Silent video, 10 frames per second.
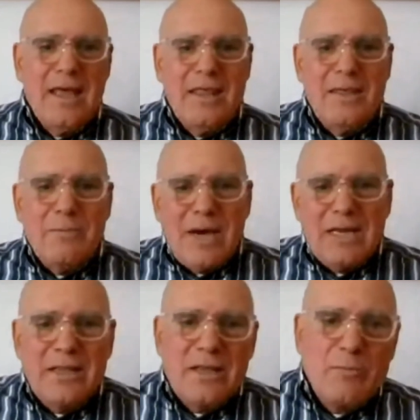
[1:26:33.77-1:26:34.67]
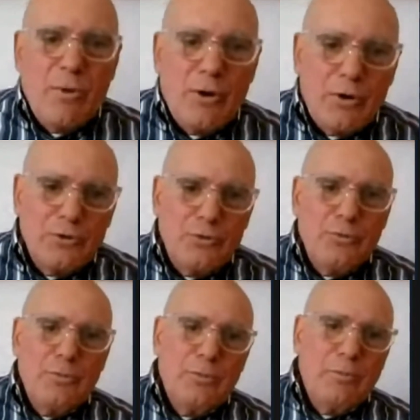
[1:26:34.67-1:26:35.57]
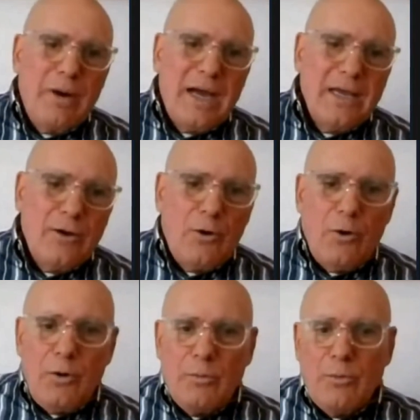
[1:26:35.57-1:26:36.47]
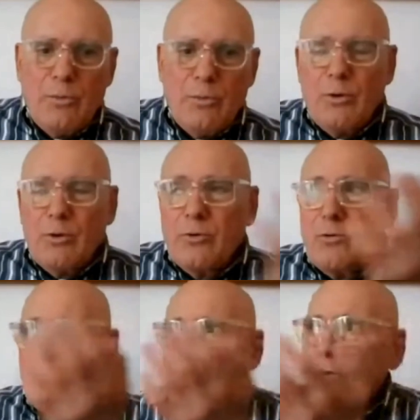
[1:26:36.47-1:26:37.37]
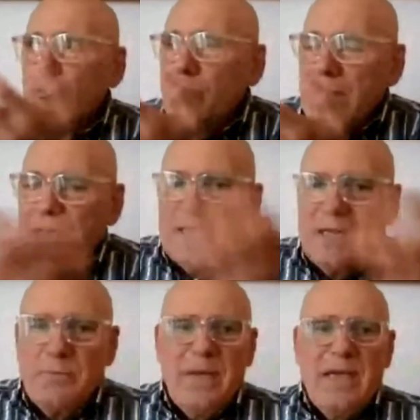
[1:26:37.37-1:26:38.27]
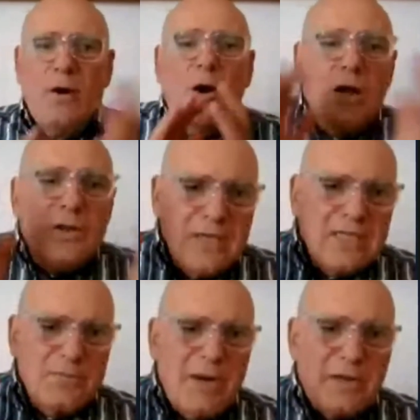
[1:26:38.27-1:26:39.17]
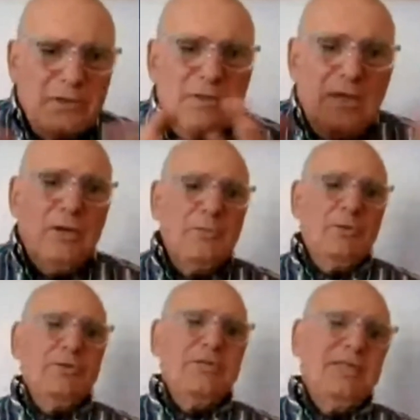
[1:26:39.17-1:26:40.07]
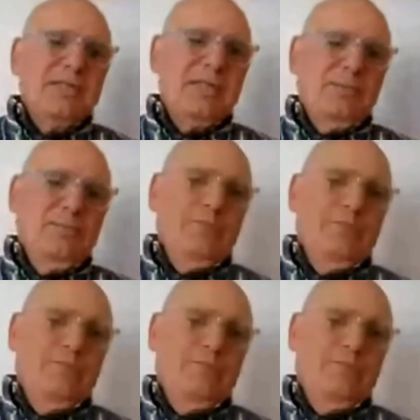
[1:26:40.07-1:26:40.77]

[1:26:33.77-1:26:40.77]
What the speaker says: the money they borrow to buy a home, or the rent they pay, all of this is part of the neoliberal system.